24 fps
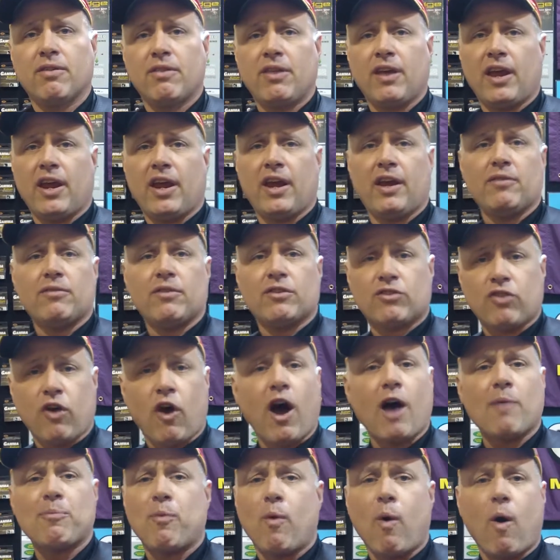the
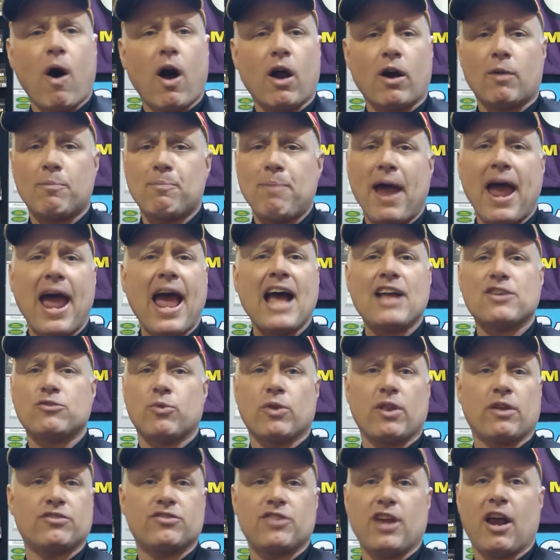top water pads
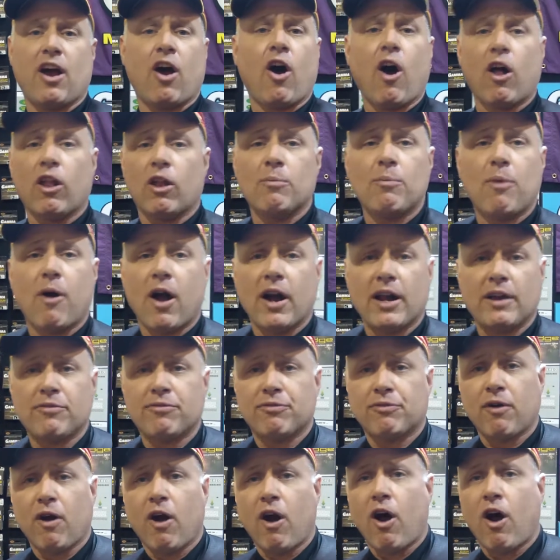with, say, a hollow body
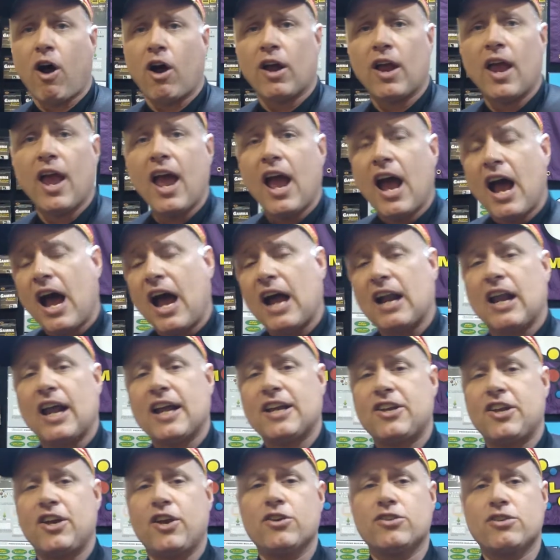frog, I
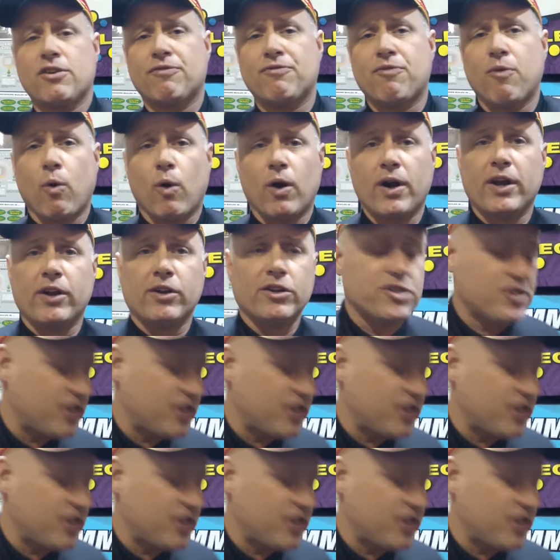like to use a 40 or